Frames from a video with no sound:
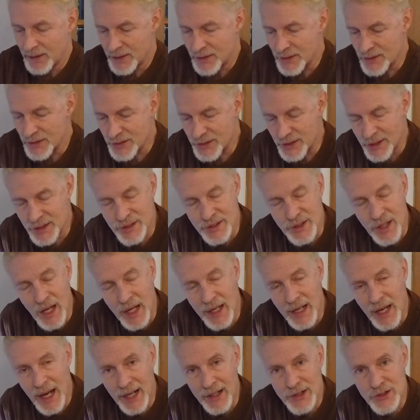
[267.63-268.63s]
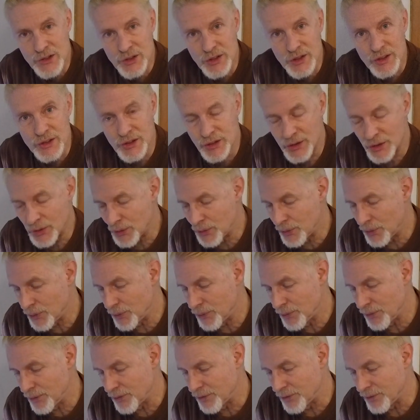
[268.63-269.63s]
since I actually
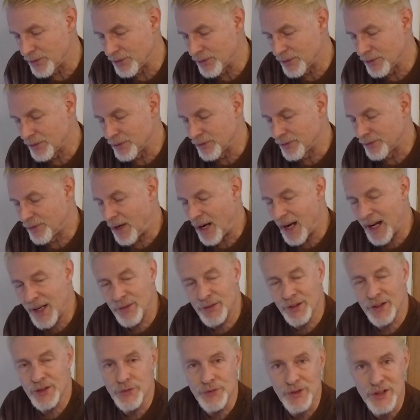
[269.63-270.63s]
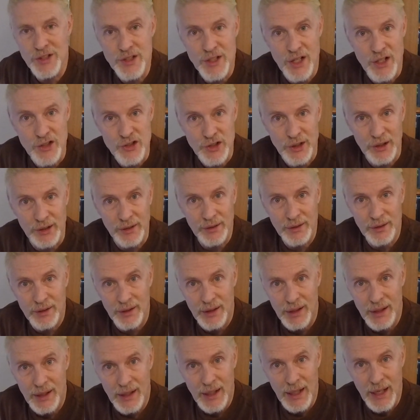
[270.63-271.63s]
do violin retouching,
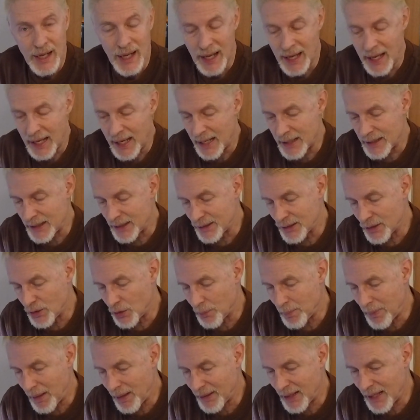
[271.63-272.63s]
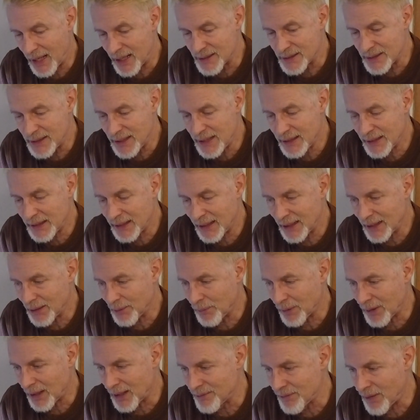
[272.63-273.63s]
and I know about antiquing,
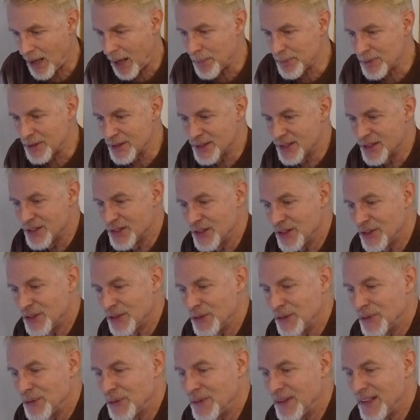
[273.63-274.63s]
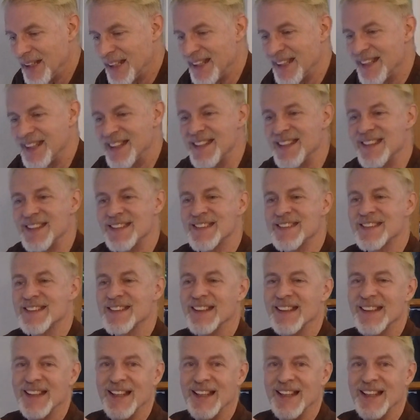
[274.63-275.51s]
what I've opted to do is